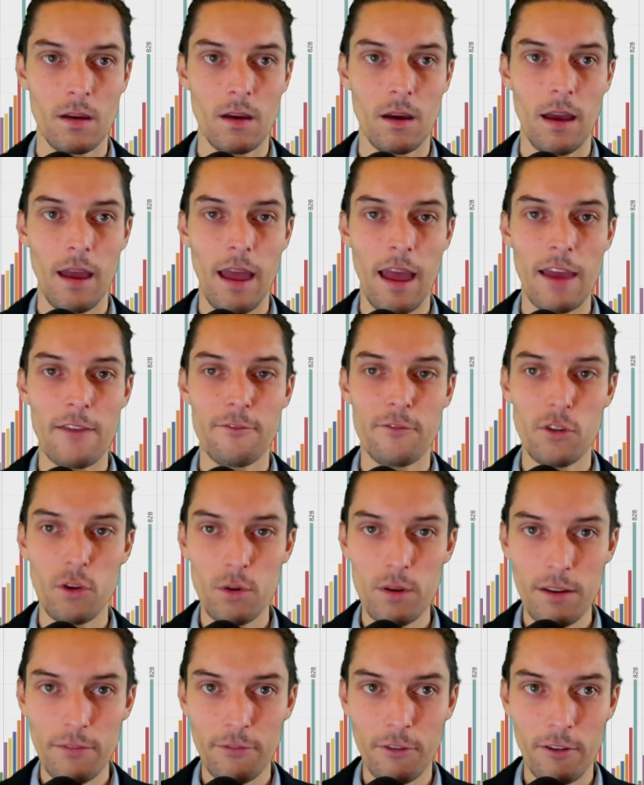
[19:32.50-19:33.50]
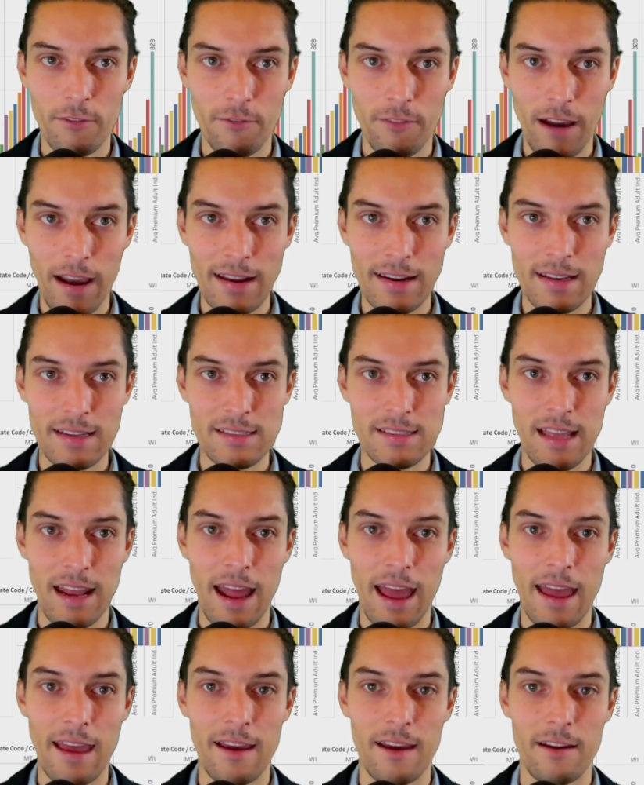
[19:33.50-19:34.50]
a few different findings that
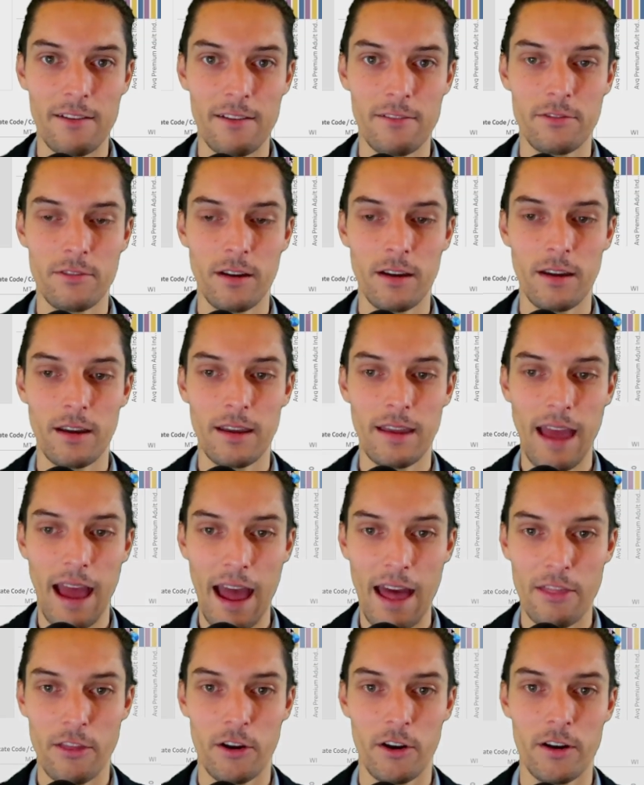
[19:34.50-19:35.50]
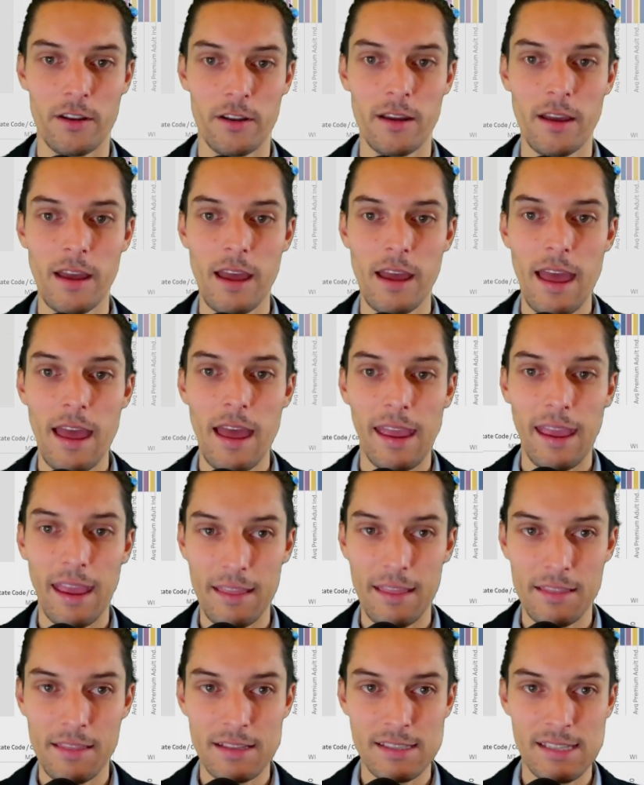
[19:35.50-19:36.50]
I have gathered
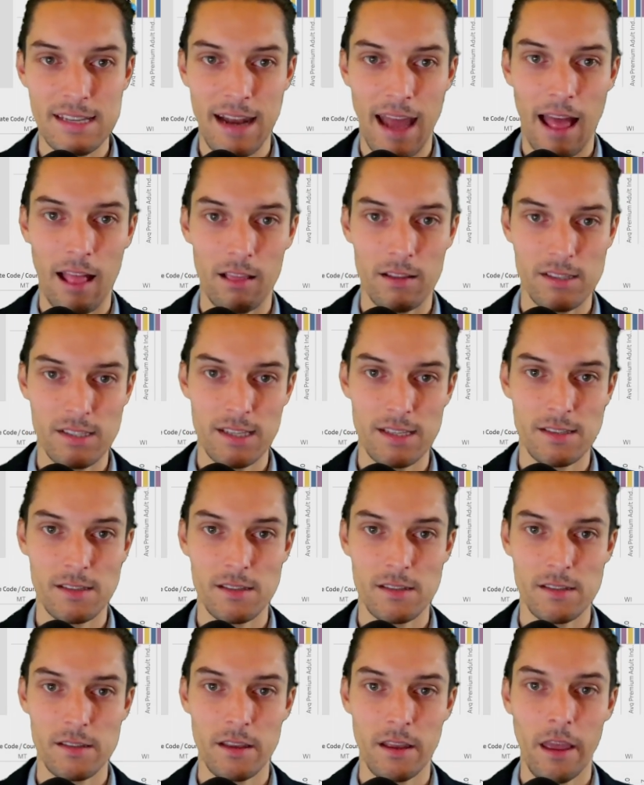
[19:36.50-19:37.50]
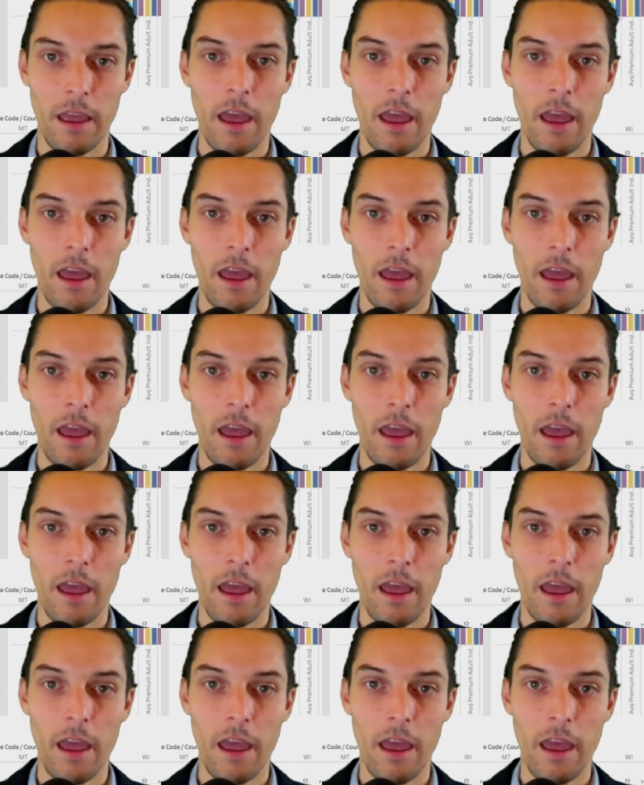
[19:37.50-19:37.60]
in this analysis.